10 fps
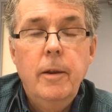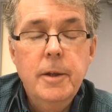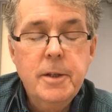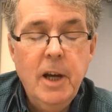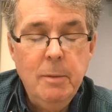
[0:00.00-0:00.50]

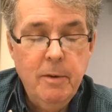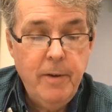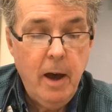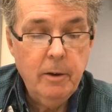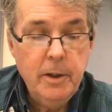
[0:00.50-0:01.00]
This type
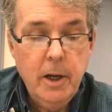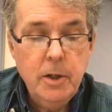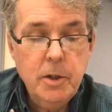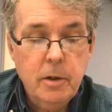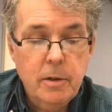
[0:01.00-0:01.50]
of
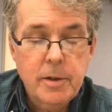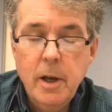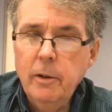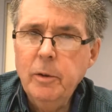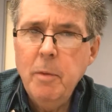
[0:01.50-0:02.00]
validation
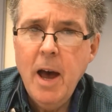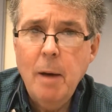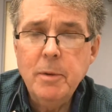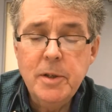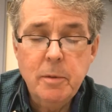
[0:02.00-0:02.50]
seldom
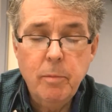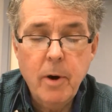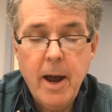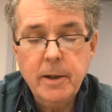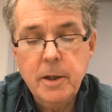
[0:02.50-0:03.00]
happens in
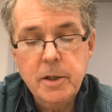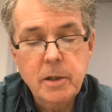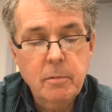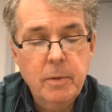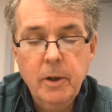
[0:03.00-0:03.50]

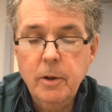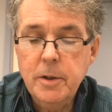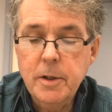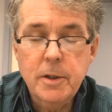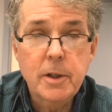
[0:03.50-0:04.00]
practice
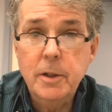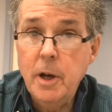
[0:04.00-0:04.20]
because it's a